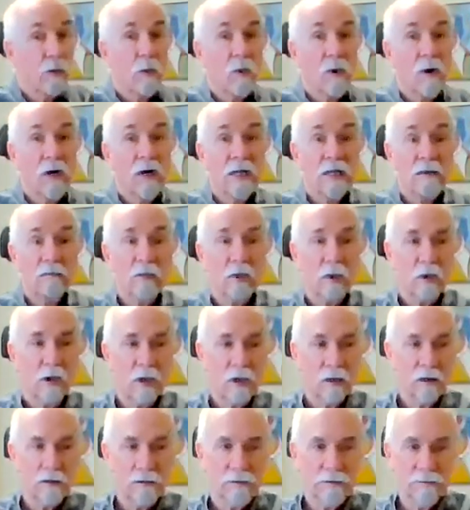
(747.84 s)
One
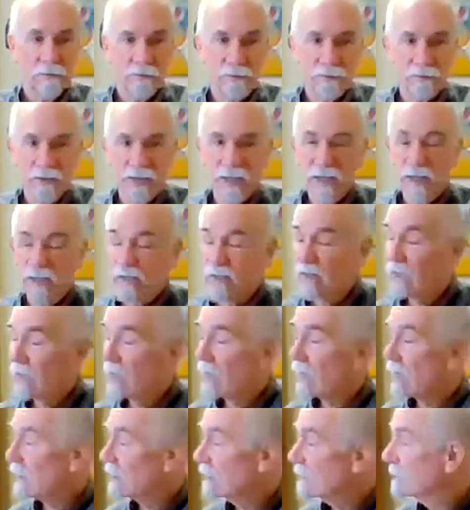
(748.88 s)
more, each side.